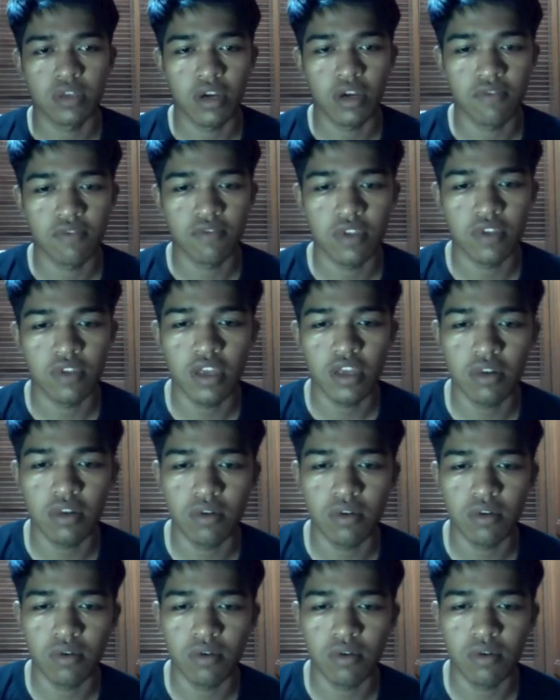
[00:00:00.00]
After
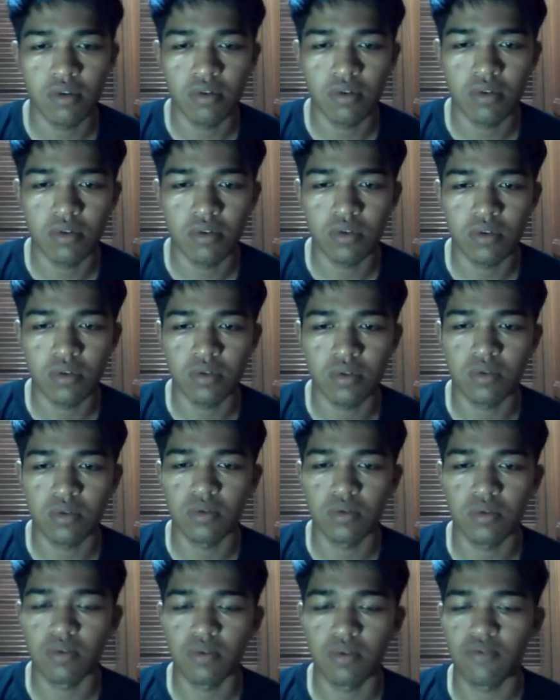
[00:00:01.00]
that,
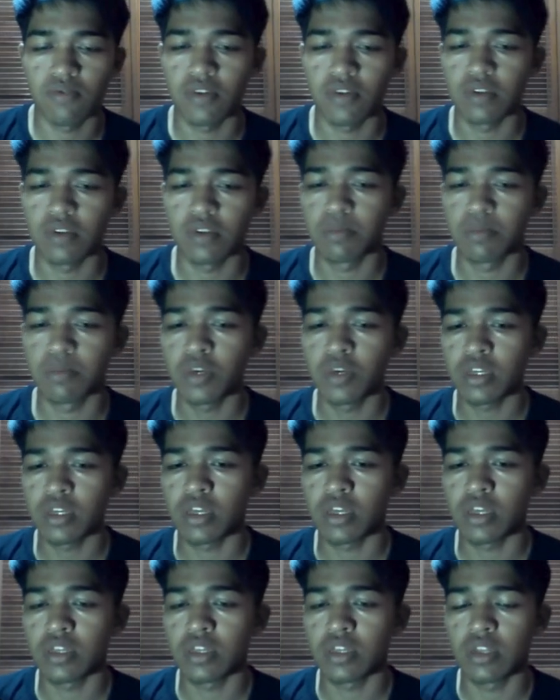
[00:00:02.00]
to find a break,
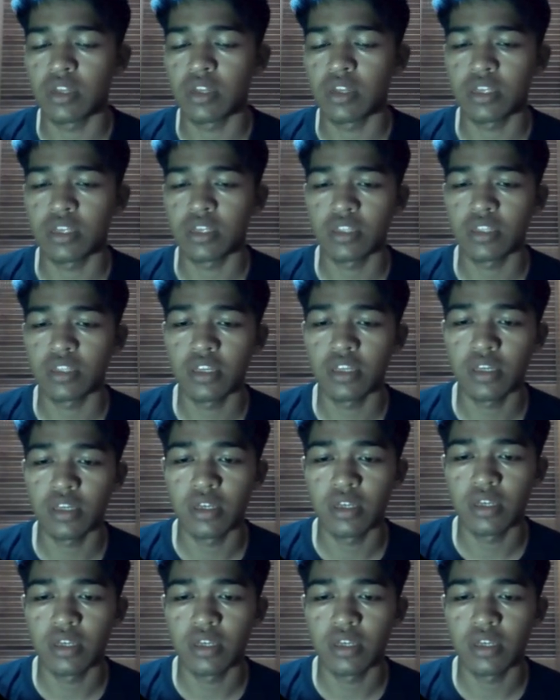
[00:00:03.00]
and lastly,